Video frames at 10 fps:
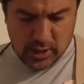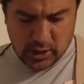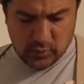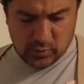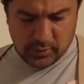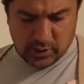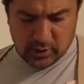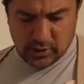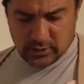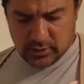I will be
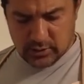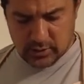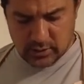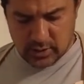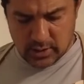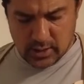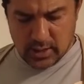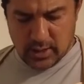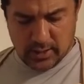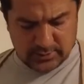cutting the
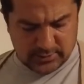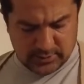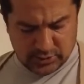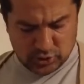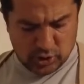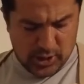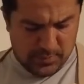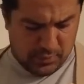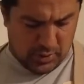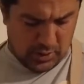excess strap,